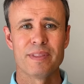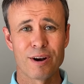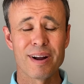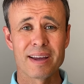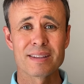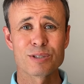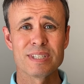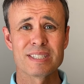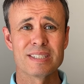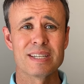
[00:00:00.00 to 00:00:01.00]
There are endless
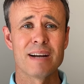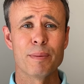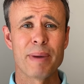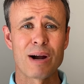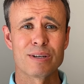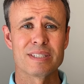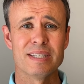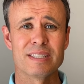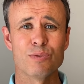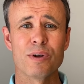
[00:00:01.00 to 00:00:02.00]
reasons to have a power
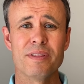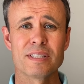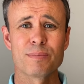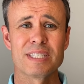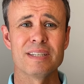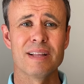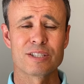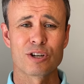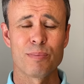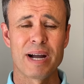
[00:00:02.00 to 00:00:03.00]
station with this much
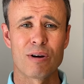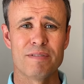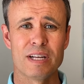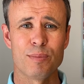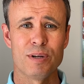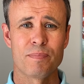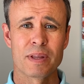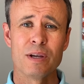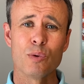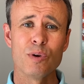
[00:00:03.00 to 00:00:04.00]
electrical power available.
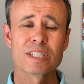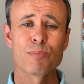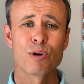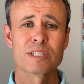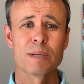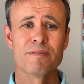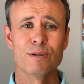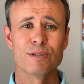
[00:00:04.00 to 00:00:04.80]
We'll explore some of